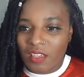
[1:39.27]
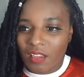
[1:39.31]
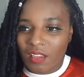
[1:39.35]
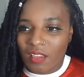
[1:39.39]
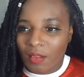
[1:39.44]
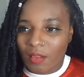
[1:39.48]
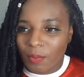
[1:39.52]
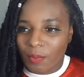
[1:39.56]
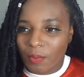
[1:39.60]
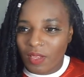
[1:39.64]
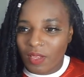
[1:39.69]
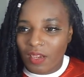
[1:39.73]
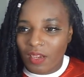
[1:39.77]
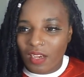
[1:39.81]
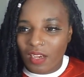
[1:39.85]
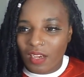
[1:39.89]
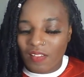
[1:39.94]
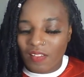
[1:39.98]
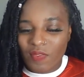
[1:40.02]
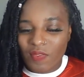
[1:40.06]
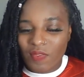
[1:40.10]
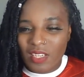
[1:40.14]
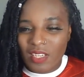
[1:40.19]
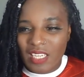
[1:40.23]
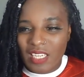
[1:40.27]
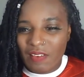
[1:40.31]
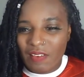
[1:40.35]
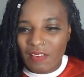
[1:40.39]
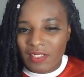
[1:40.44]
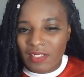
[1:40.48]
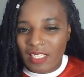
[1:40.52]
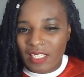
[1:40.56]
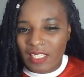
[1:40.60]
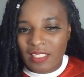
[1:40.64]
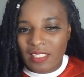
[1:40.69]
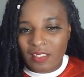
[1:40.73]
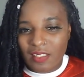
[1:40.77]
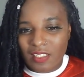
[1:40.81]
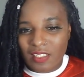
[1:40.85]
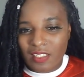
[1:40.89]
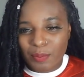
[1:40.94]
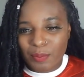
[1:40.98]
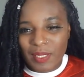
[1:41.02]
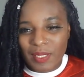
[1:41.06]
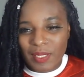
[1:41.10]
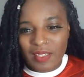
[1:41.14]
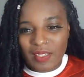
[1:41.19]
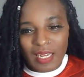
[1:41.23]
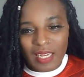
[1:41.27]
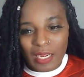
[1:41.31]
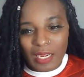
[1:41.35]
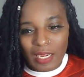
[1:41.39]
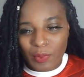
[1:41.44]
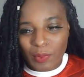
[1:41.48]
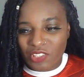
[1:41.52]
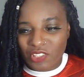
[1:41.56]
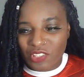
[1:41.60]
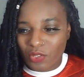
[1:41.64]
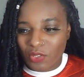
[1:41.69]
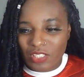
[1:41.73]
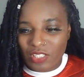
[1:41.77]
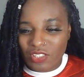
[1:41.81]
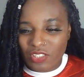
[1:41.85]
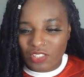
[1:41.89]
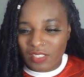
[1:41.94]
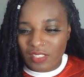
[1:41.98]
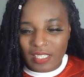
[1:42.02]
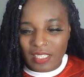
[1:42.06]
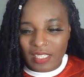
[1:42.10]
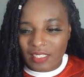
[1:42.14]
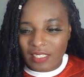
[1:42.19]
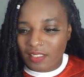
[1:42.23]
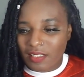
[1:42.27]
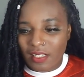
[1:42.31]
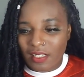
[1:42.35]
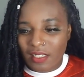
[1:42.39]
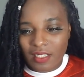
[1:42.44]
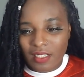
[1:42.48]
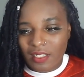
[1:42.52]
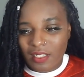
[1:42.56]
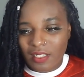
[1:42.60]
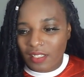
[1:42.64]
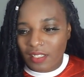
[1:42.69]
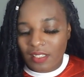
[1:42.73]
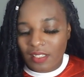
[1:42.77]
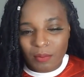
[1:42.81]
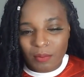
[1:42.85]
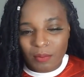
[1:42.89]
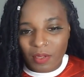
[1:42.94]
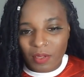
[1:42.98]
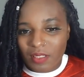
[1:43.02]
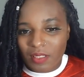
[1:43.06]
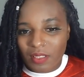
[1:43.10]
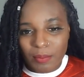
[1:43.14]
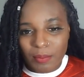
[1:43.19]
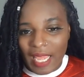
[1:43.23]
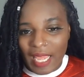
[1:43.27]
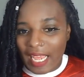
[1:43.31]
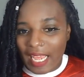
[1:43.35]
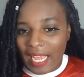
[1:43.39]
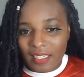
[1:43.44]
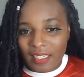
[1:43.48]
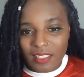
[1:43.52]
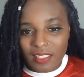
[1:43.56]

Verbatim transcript: Um, I think he even said he doesn't speak the language because he just said bad.